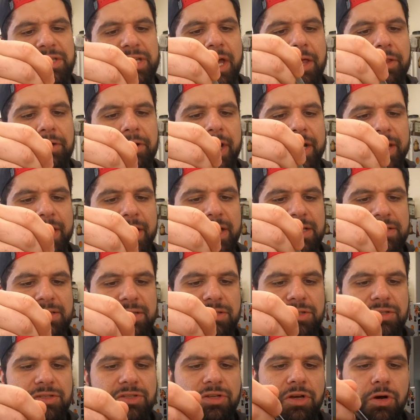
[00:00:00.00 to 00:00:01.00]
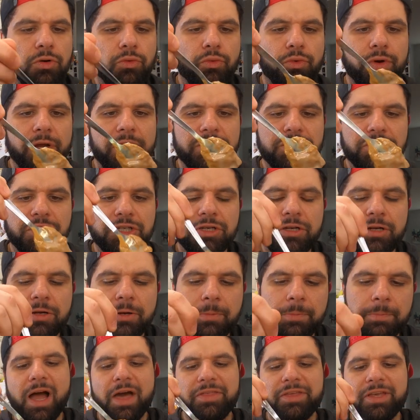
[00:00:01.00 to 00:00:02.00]
it together, I guess. It's so rich.
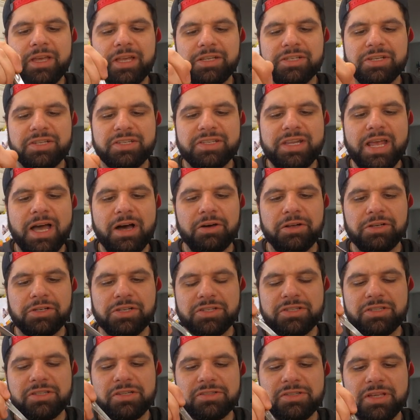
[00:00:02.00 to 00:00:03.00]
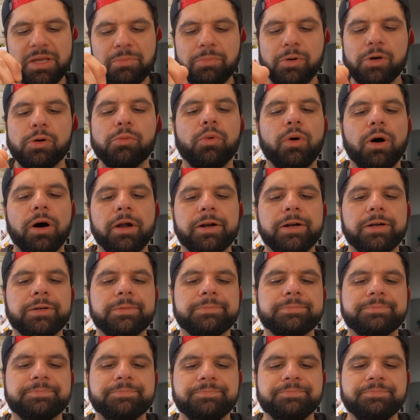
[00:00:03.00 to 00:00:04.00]
I think it just looks like poop water.
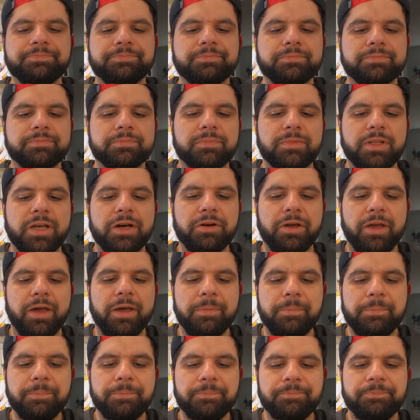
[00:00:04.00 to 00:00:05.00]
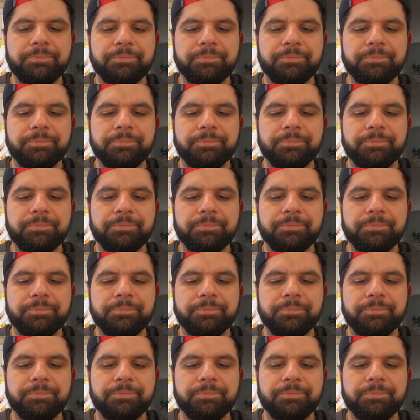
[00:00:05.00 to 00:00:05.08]
Okay.